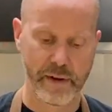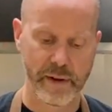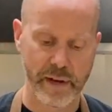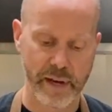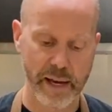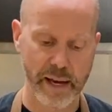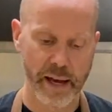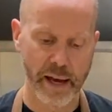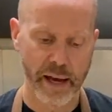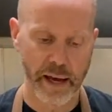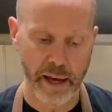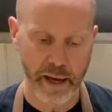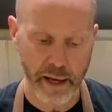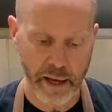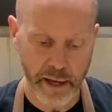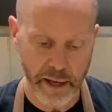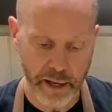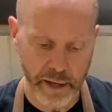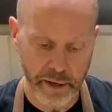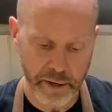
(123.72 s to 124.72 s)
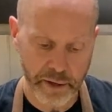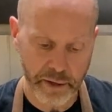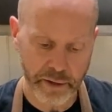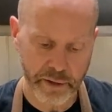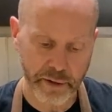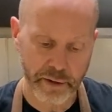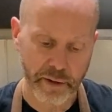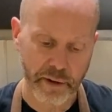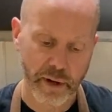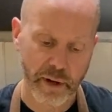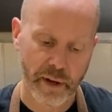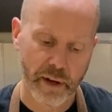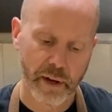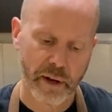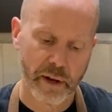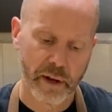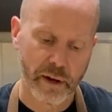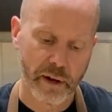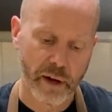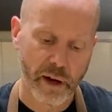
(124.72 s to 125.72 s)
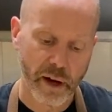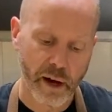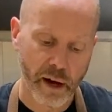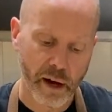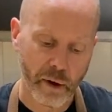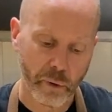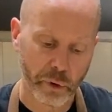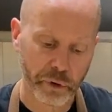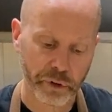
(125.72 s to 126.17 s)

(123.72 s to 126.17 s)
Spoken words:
and we'll